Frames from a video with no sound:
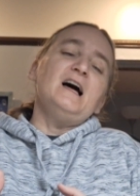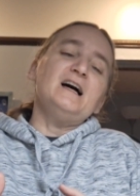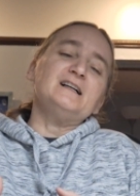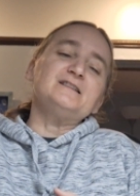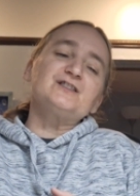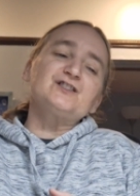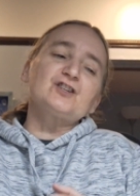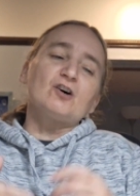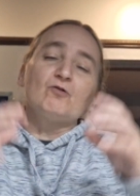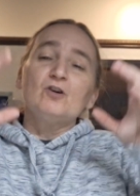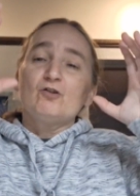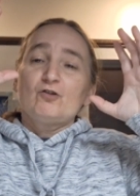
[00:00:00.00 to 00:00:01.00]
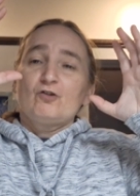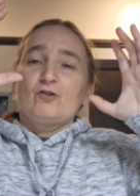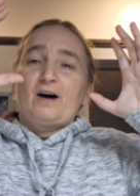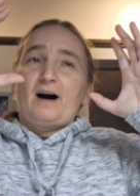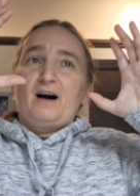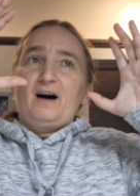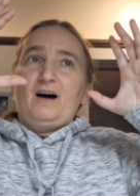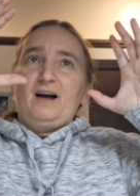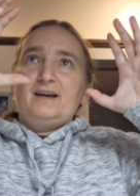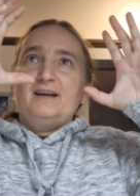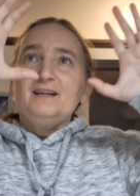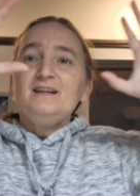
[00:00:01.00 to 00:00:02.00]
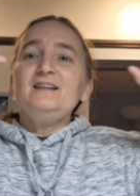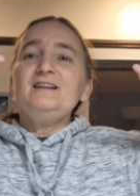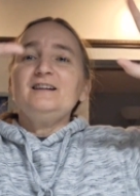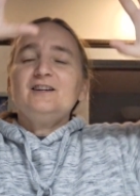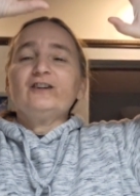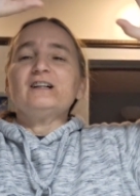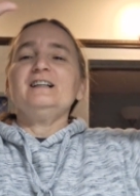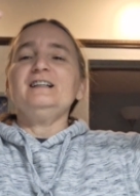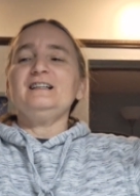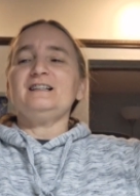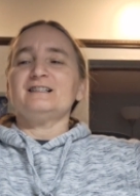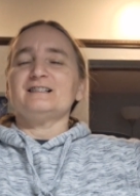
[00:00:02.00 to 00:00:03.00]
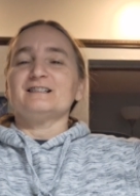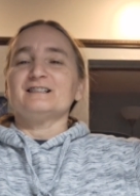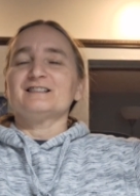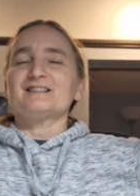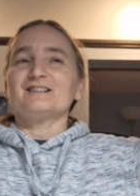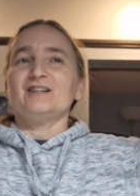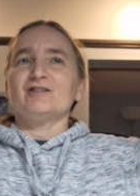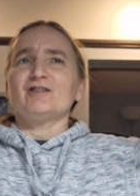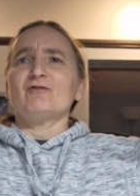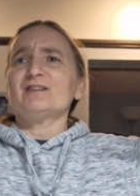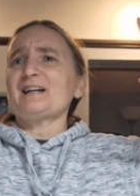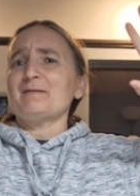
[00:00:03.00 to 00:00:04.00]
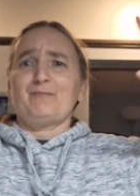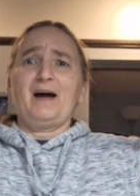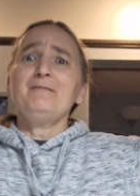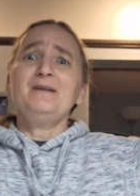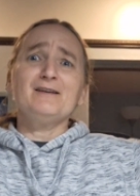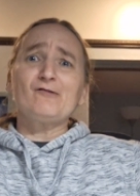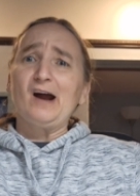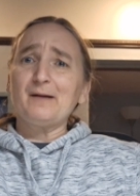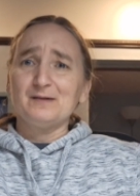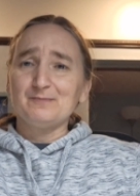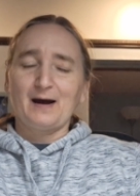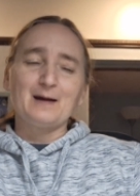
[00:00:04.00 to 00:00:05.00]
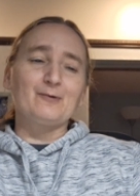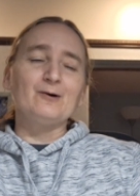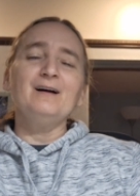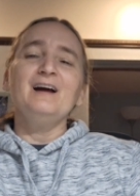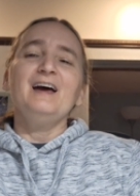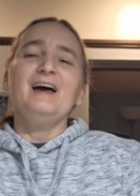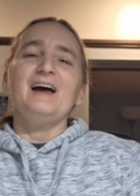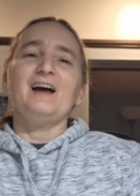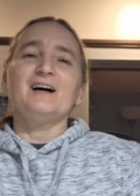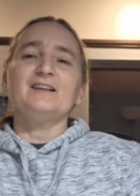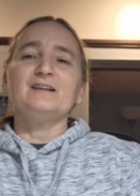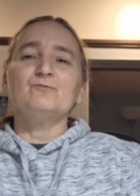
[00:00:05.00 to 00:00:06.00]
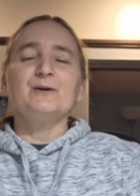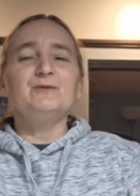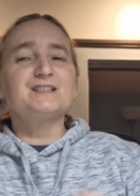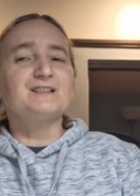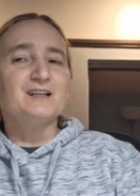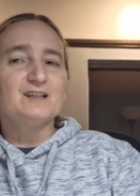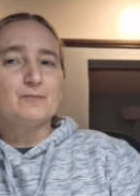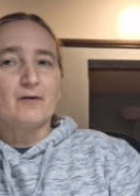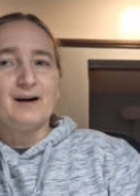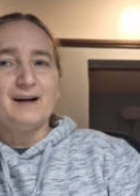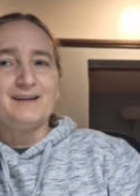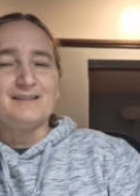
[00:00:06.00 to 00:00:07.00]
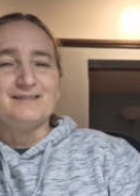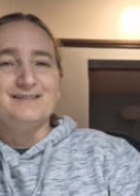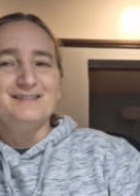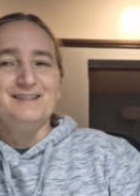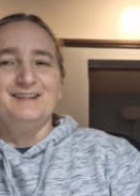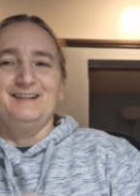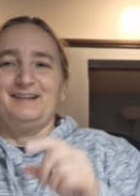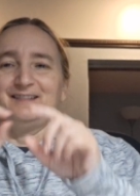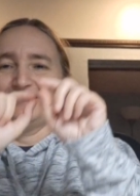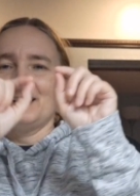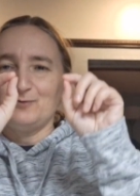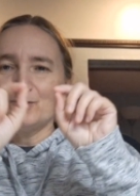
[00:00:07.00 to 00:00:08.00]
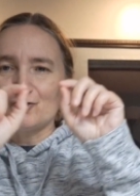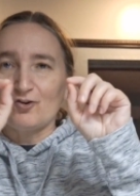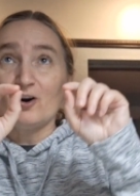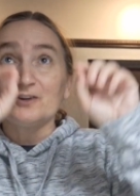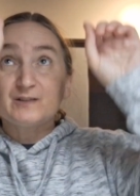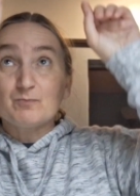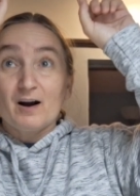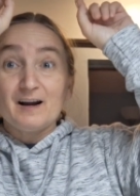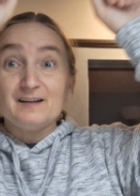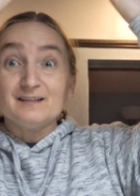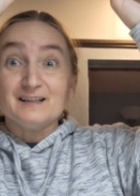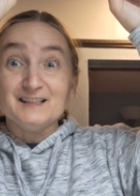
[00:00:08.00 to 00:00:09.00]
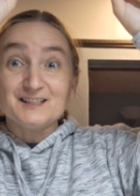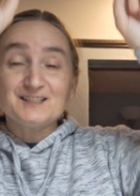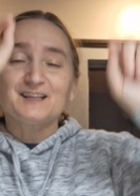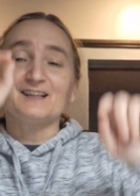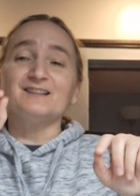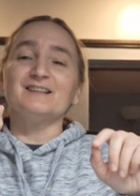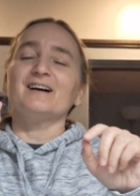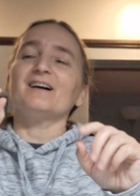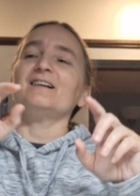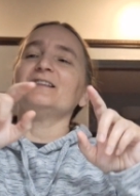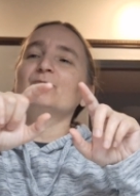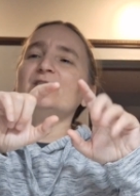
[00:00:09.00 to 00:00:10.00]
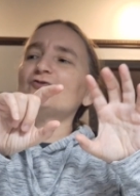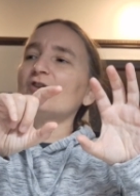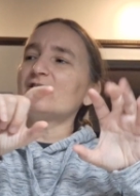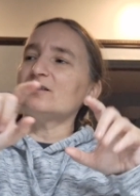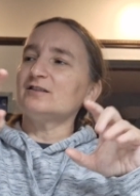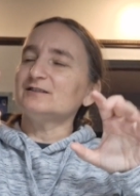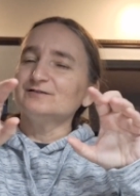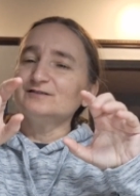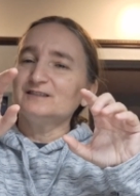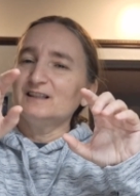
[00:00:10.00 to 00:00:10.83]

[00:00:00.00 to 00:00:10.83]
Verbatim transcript: And so he here he is, you know, it's like Batman wrapping paper, and then we would study the brain and then he would draw his brain and he'd stick it there and then we draw